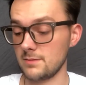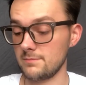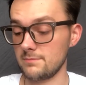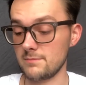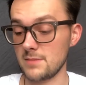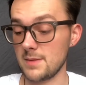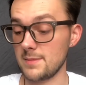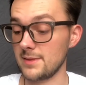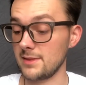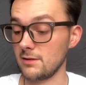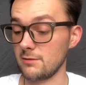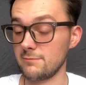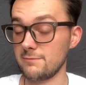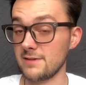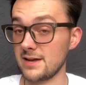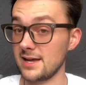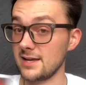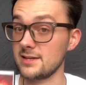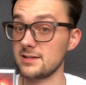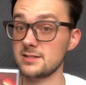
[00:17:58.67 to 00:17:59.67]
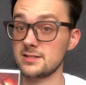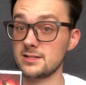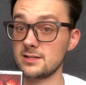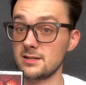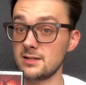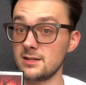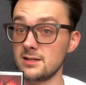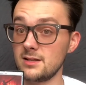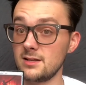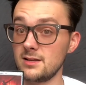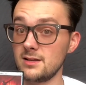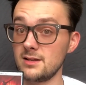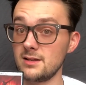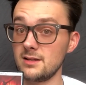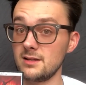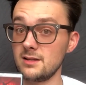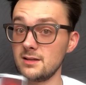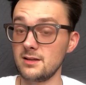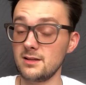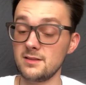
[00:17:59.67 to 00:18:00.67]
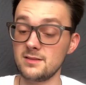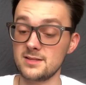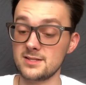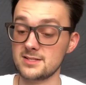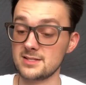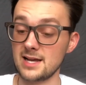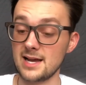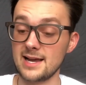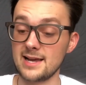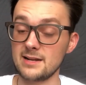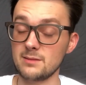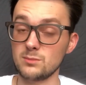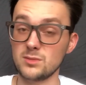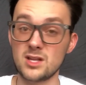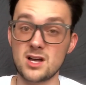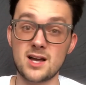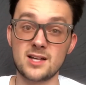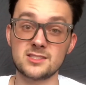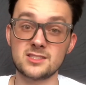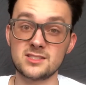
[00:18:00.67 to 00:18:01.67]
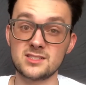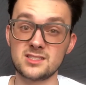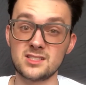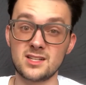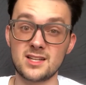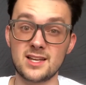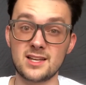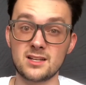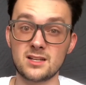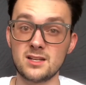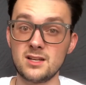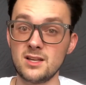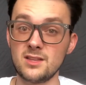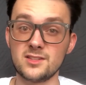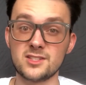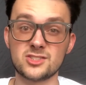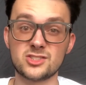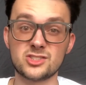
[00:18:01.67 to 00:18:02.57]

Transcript: maybe they'll find this item lodged into like the